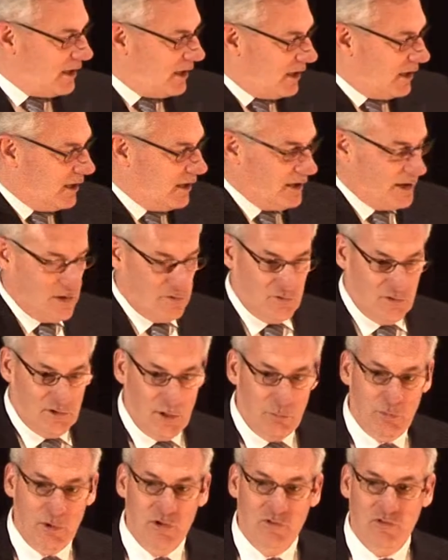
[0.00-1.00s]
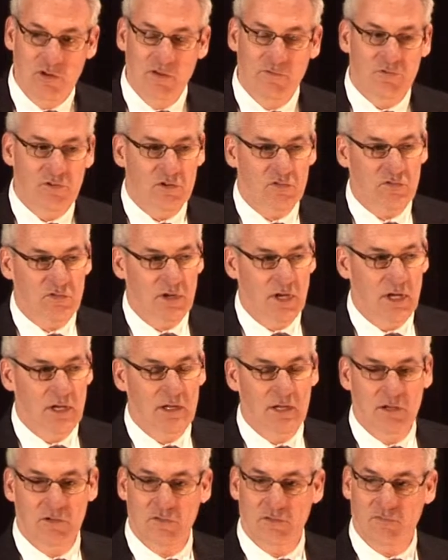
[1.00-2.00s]
uh, as the deputy chief just
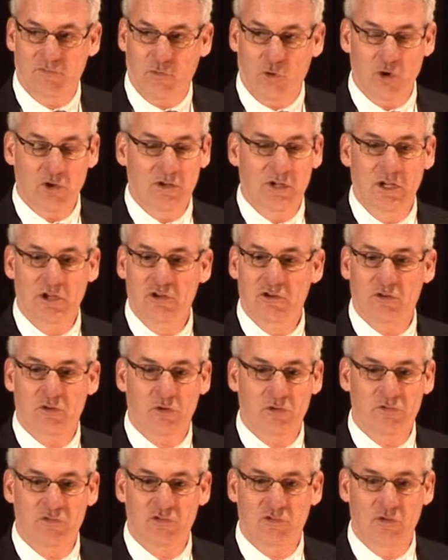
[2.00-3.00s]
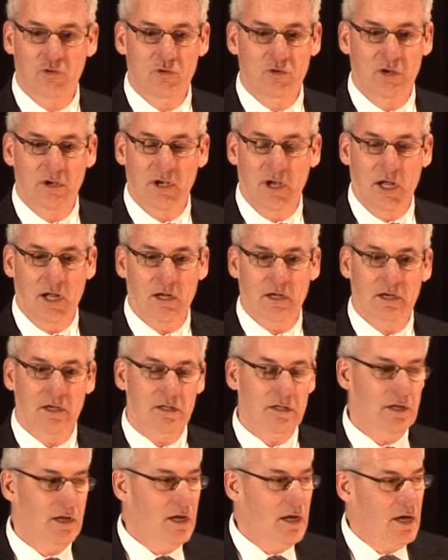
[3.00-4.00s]
said, it's a 14-year-old student at
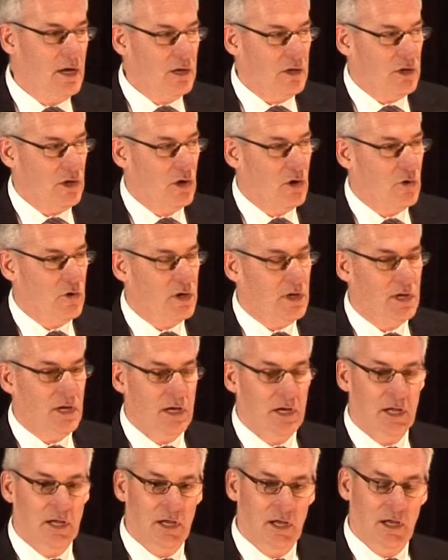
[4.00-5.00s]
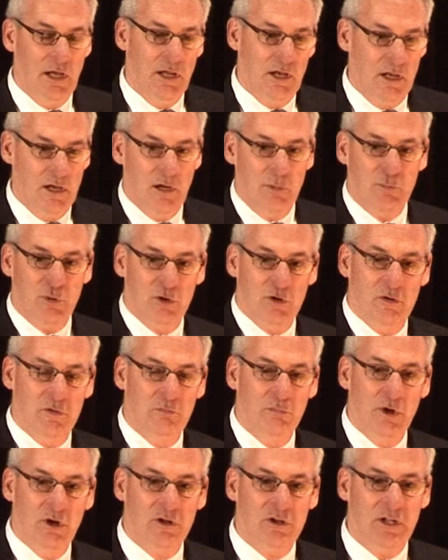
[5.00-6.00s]
a, you know, in, a, in, a, in an
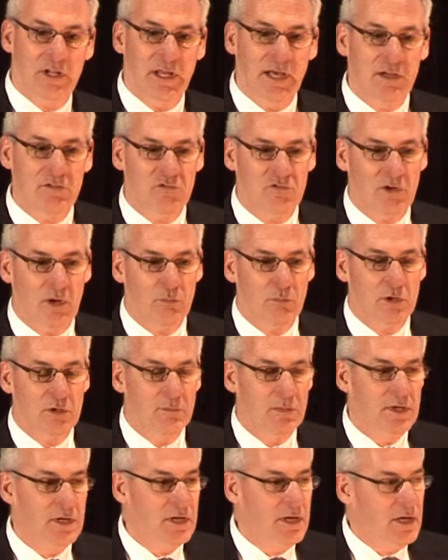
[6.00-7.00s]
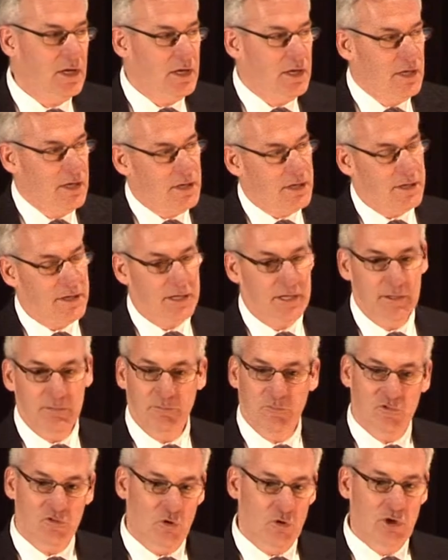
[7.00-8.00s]
upper middle-class suburb.
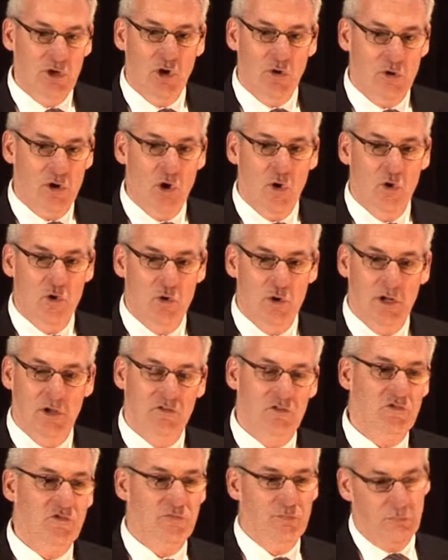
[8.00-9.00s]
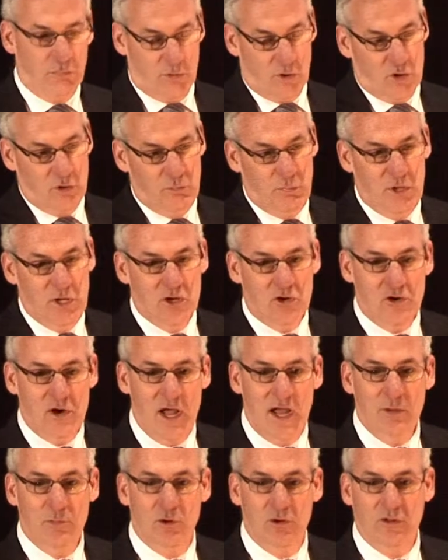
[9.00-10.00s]
Um, so you don't know who it is. It could be your
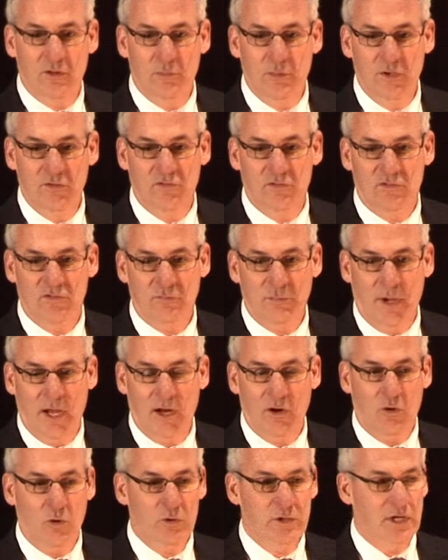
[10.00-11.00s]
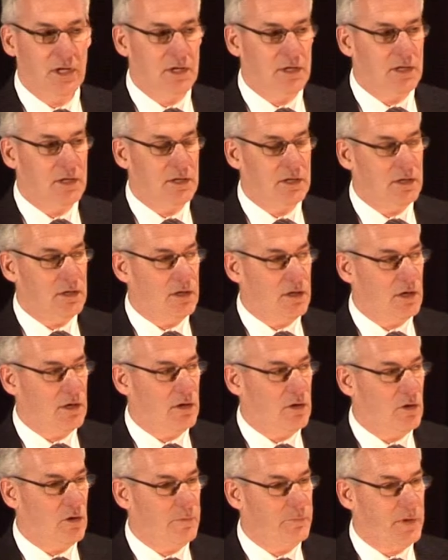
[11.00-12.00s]
neighbor, the businessman holding a,
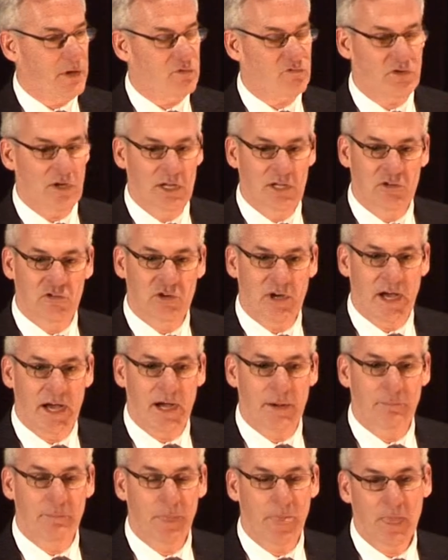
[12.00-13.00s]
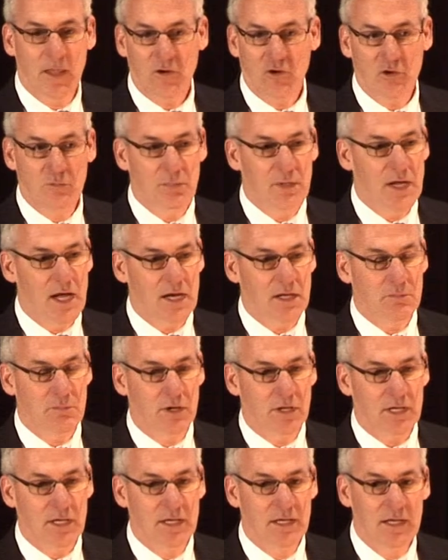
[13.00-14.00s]
a, a steady job. Could be
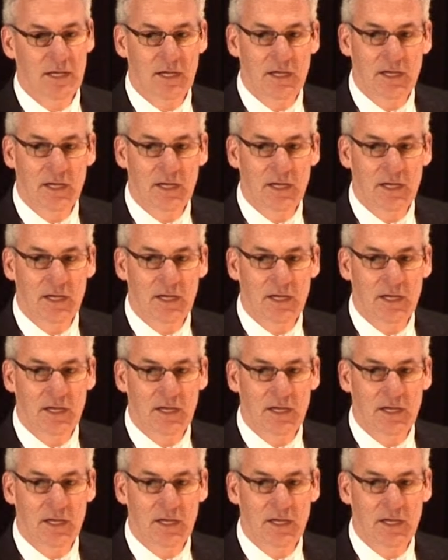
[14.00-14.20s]
anybody.